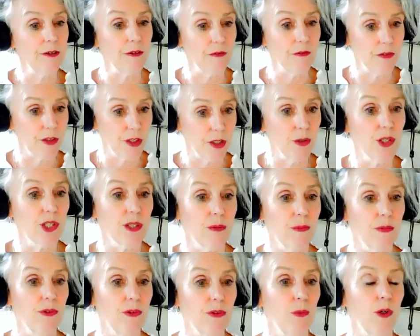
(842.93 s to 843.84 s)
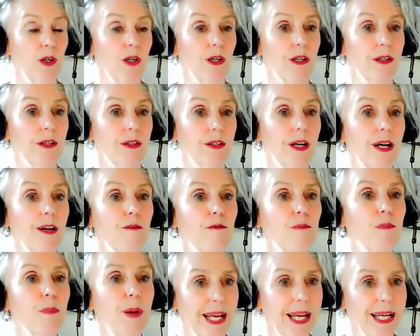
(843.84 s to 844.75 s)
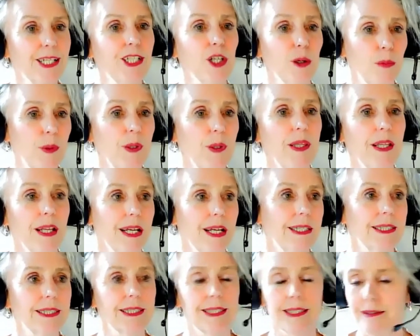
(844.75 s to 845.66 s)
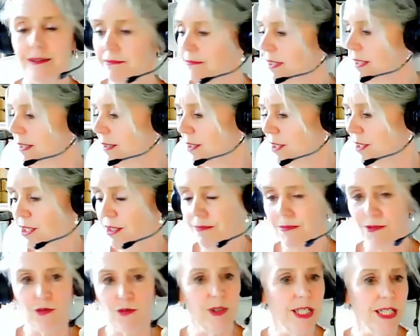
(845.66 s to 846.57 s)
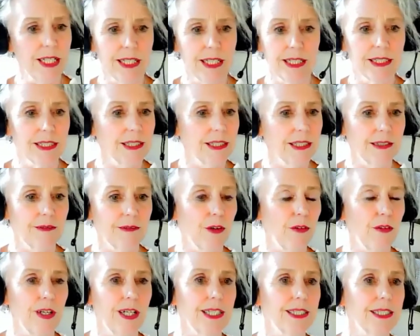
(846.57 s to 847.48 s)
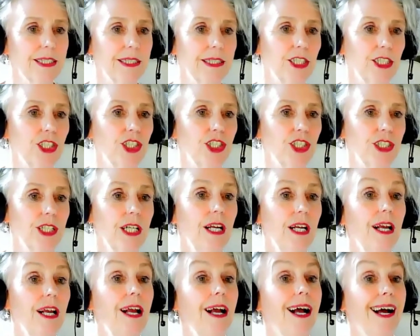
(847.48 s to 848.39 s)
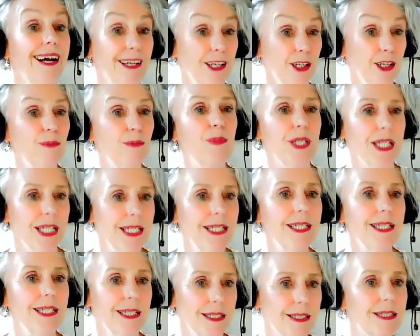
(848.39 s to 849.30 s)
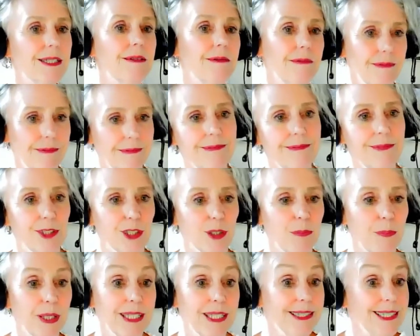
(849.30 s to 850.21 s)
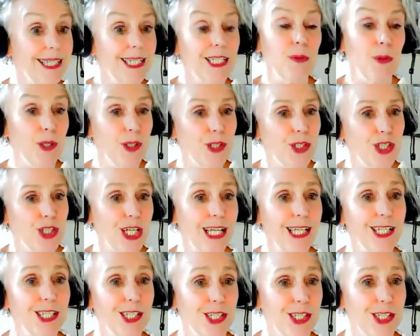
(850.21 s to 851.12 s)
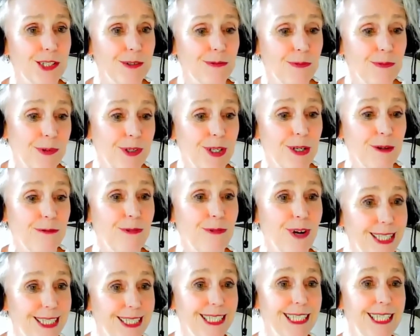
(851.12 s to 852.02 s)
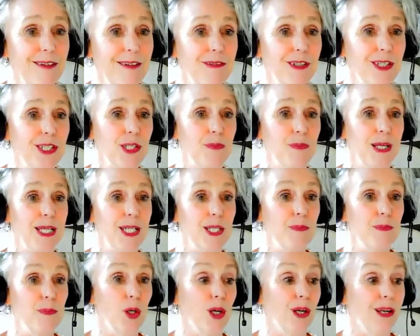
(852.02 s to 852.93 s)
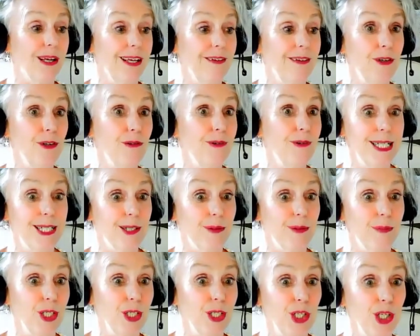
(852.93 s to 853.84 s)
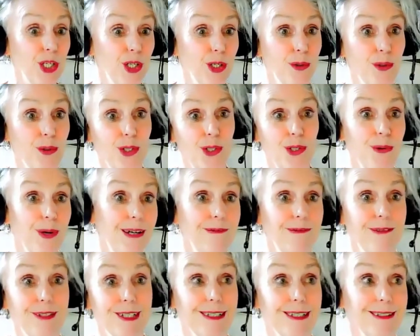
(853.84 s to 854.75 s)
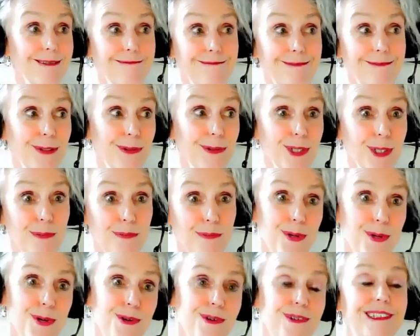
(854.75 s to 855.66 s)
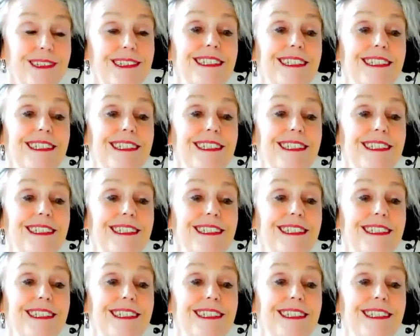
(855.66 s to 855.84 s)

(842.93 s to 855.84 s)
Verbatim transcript: review some of the work that I've picked up in the last, I think, three years since I wrote the last edition, and update it. So, because that's one of the challenges of you know writing an evidence-based book. If you read something new, you have to do some more.